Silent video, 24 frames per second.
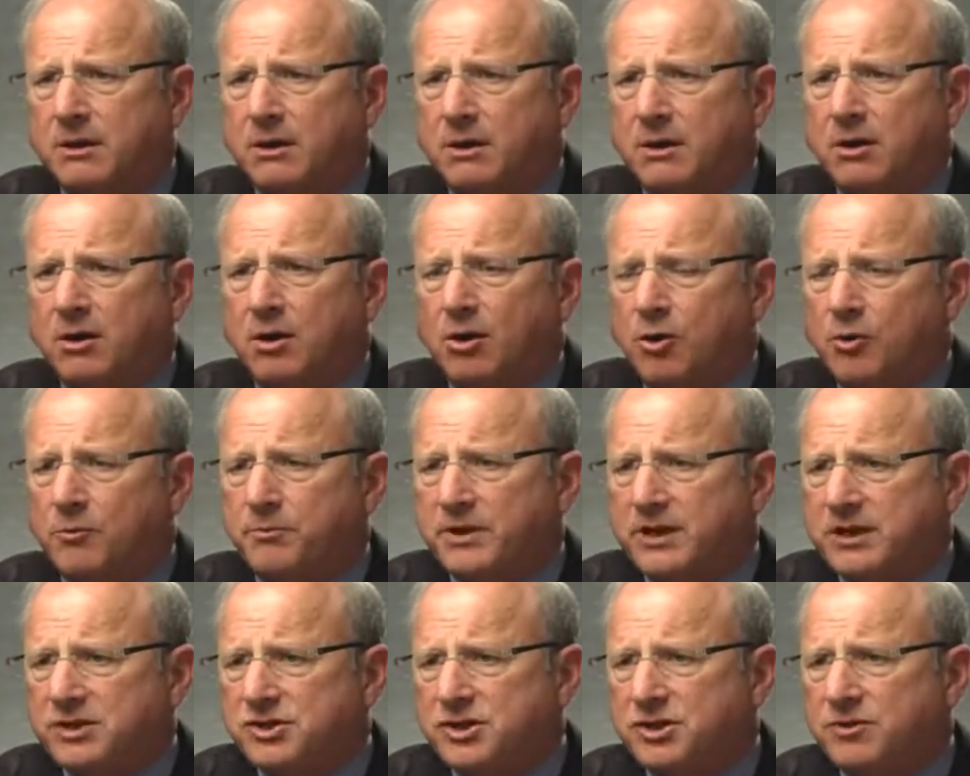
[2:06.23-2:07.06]
uh,
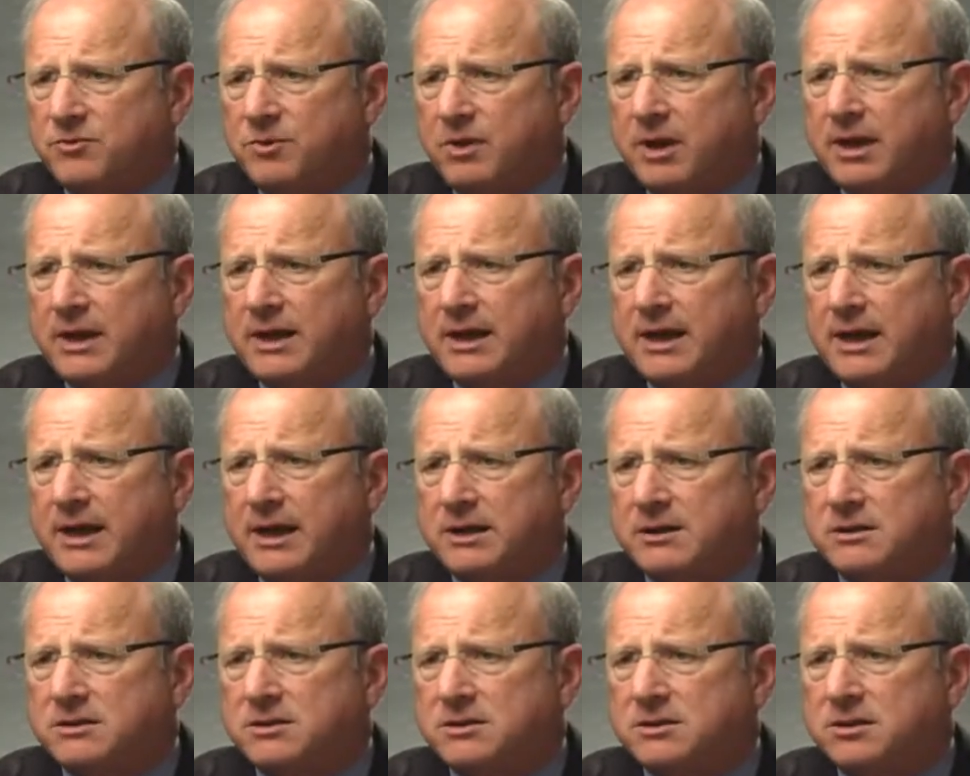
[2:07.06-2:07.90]

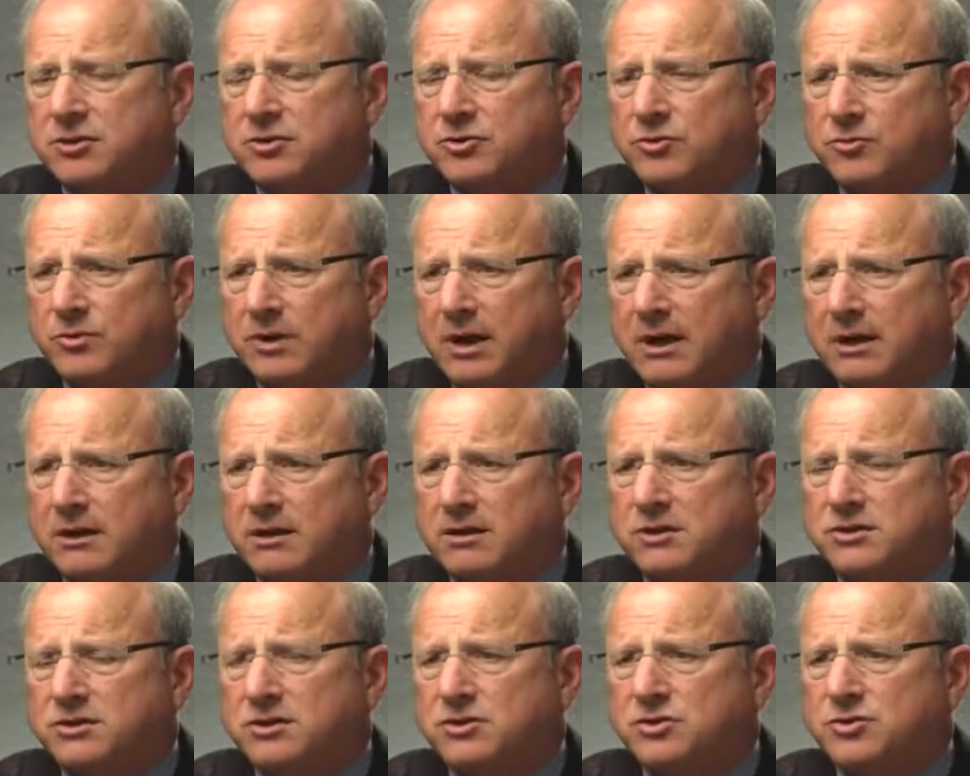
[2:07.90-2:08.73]
OBGYNs, uh,
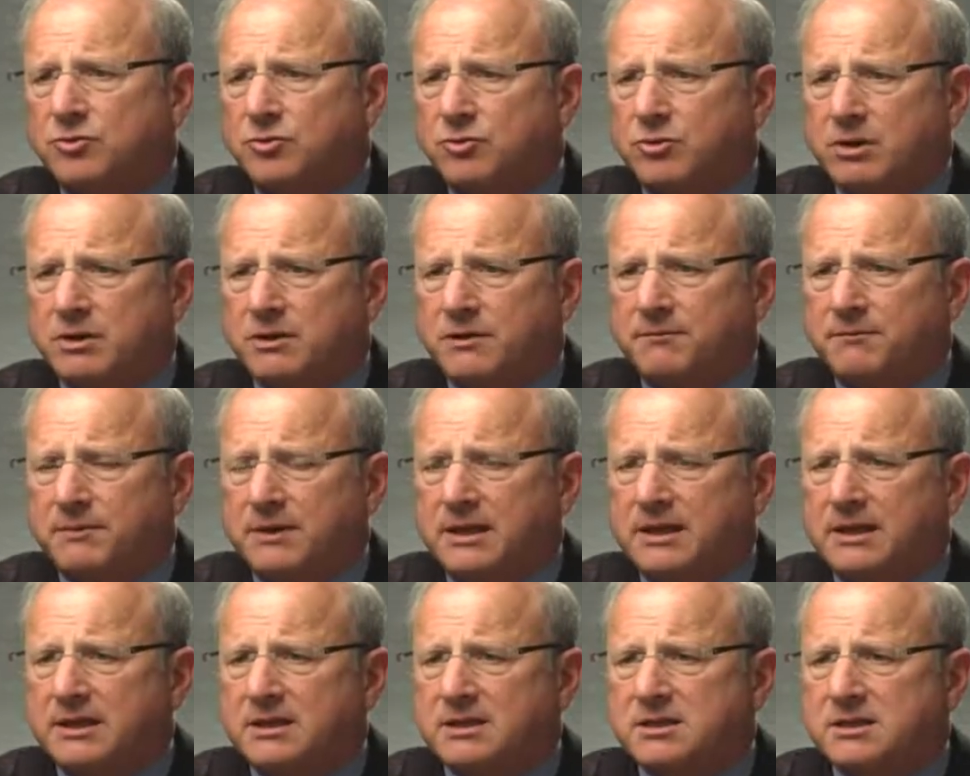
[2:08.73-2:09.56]
neurologists,
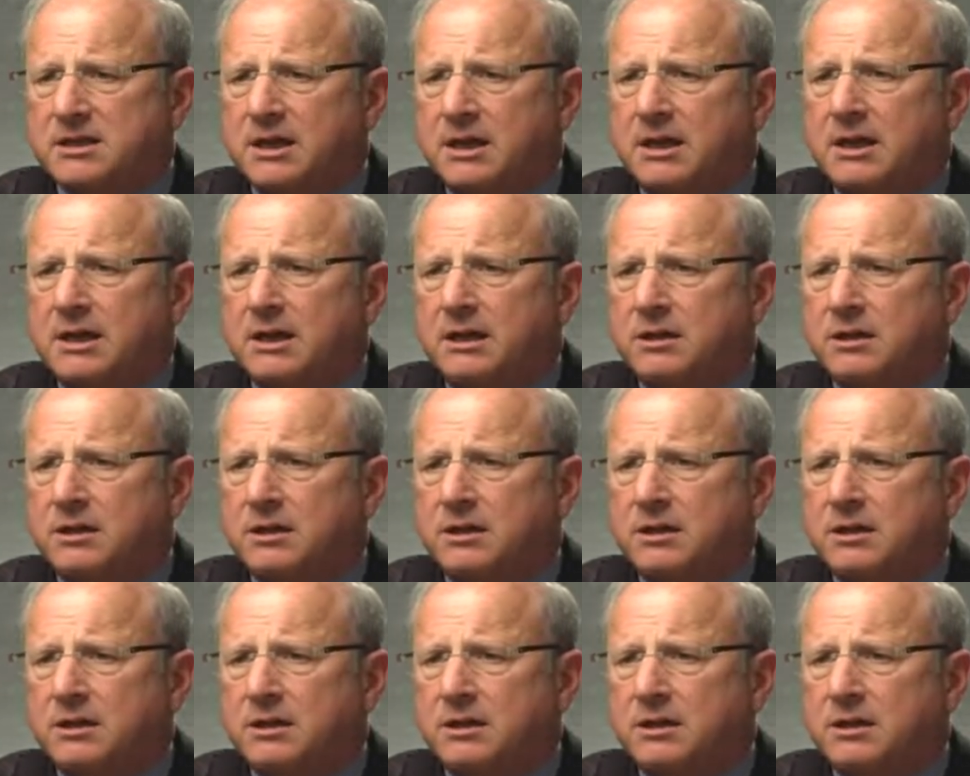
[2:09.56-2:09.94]
orthopedists,